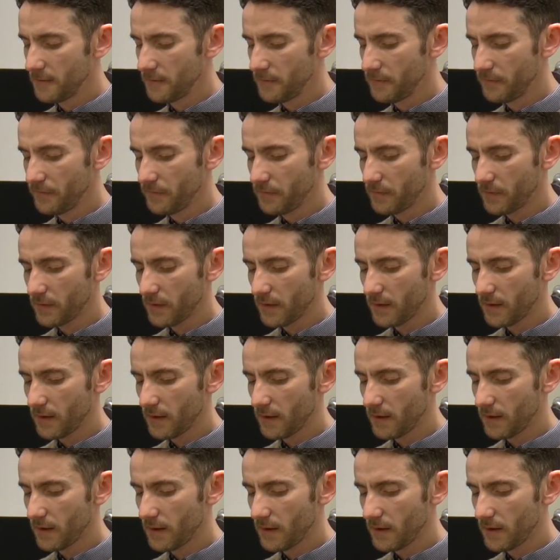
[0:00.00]

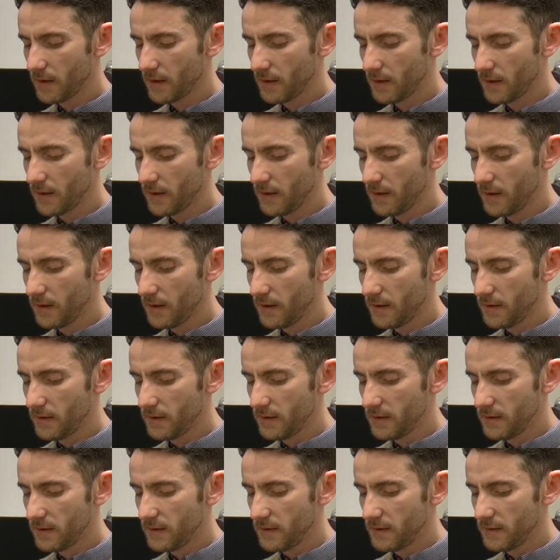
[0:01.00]

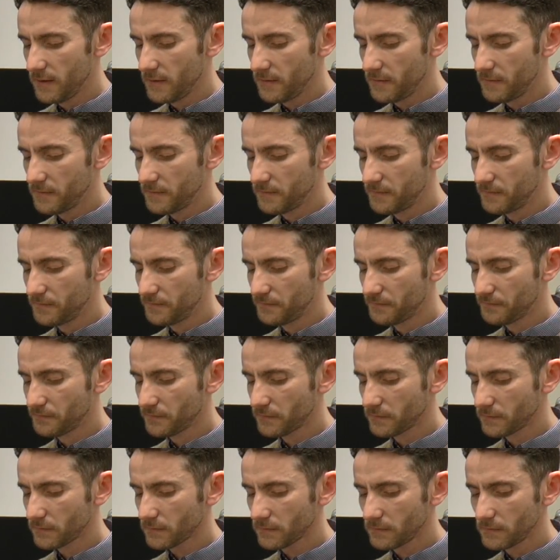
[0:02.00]

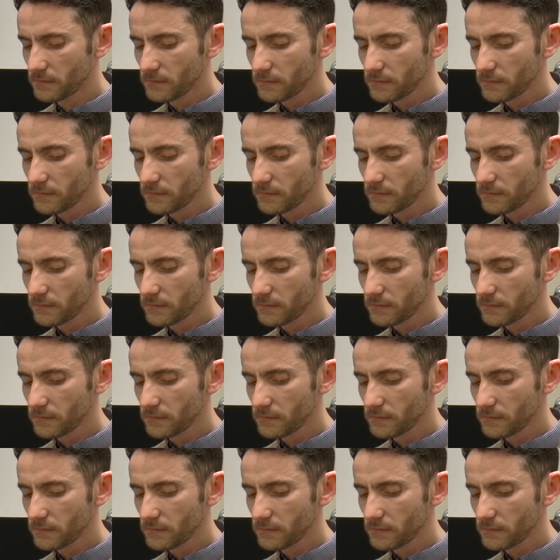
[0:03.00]
(silence)